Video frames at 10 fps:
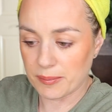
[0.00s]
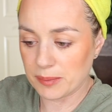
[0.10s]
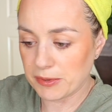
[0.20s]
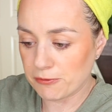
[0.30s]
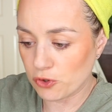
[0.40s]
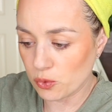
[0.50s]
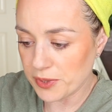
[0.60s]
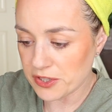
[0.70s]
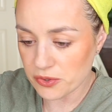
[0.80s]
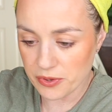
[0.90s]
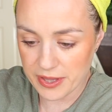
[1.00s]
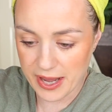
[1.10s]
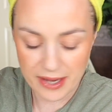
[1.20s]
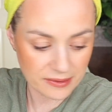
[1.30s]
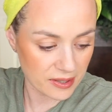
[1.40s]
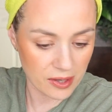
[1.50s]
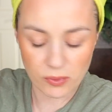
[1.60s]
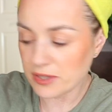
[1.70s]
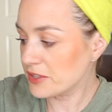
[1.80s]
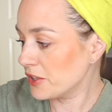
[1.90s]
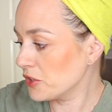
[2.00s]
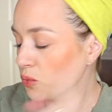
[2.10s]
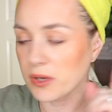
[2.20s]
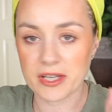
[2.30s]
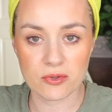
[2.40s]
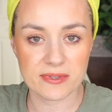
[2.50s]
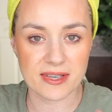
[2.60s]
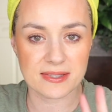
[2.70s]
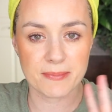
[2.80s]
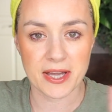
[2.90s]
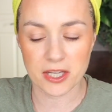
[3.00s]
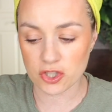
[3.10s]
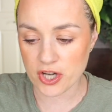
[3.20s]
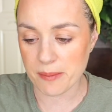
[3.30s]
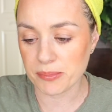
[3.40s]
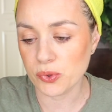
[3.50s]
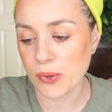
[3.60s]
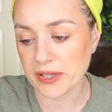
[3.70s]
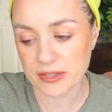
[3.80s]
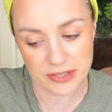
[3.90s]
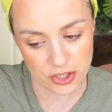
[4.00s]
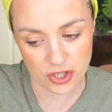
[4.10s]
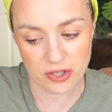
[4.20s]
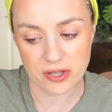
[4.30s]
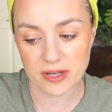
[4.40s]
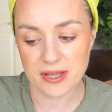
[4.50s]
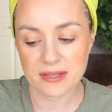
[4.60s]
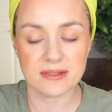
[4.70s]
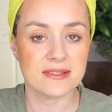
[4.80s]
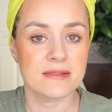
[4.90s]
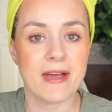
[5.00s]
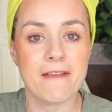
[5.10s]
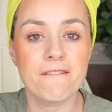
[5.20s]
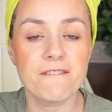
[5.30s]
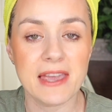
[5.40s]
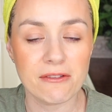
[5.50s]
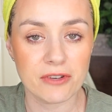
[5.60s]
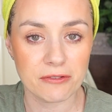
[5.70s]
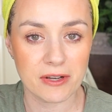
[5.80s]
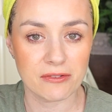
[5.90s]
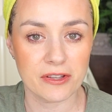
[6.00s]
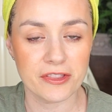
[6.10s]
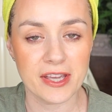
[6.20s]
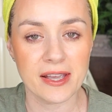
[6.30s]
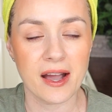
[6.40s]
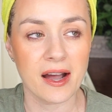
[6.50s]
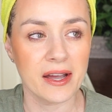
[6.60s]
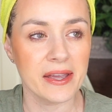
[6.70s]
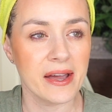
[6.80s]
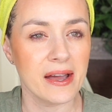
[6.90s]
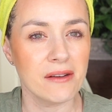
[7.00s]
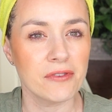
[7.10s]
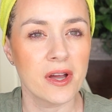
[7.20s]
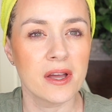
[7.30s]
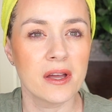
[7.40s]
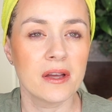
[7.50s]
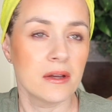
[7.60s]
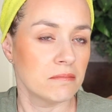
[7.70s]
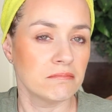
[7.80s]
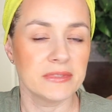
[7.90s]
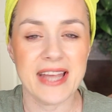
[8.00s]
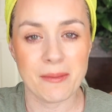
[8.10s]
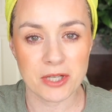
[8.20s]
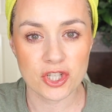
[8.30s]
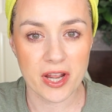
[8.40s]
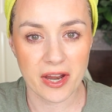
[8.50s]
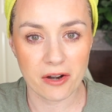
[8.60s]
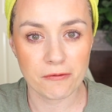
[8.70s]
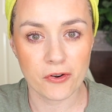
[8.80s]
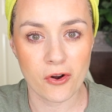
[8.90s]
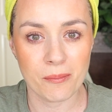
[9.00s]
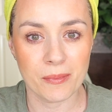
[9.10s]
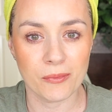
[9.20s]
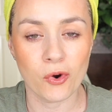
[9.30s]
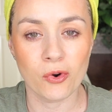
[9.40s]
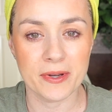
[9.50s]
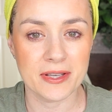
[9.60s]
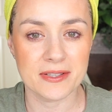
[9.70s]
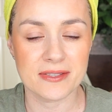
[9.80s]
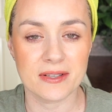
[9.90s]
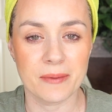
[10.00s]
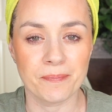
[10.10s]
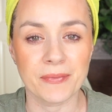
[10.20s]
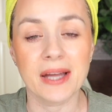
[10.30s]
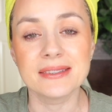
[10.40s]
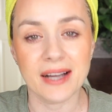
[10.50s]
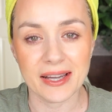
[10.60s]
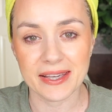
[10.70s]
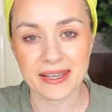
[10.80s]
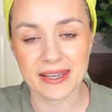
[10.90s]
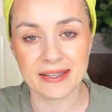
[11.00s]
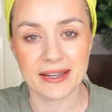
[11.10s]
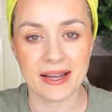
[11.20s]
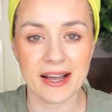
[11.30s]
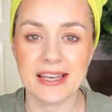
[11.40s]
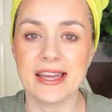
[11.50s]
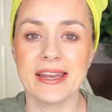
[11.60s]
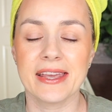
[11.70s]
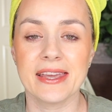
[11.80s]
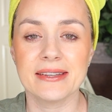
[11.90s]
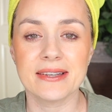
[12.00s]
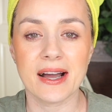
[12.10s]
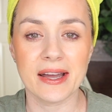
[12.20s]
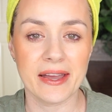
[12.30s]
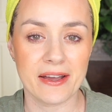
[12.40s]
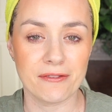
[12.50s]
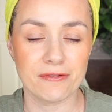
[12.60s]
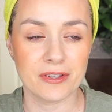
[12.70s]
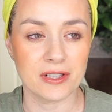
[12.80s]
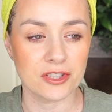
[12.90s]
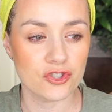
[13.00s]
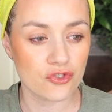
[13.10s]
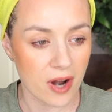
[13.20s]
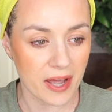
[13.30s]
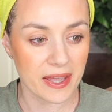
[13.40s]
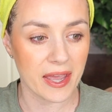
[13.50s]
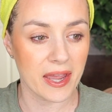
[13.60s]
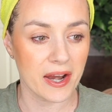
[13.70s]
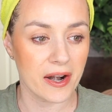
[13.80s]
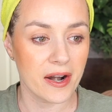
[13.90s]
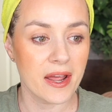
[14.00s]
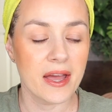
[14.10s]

but before we do that, I want to tell you what I use as my shampoo and conditioner. This is my favorite thing. I have damaged hair from always dyeing it and highlighting it. I have dry hair